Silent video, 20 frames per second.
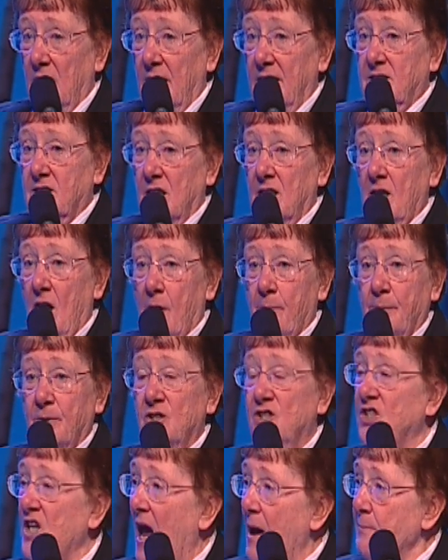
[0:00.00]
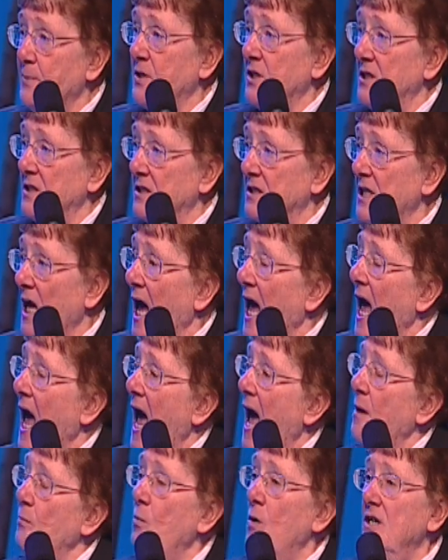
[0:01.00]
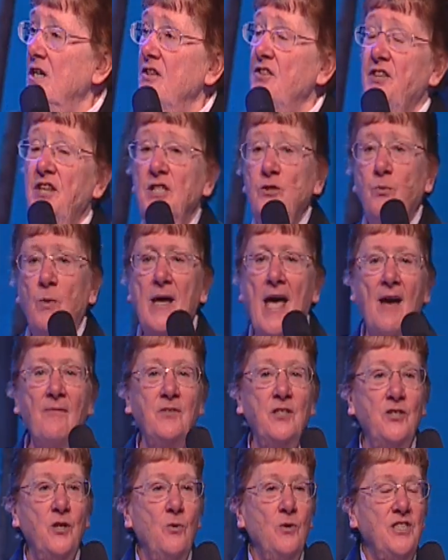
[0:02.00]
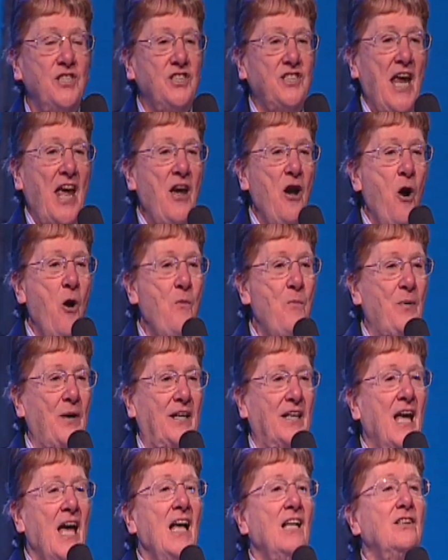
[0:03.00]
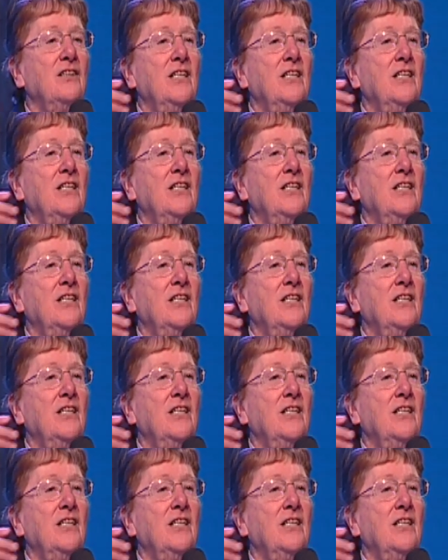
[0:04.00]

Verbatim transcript: It's in our perceptions. And one of the things we have to do is stay open.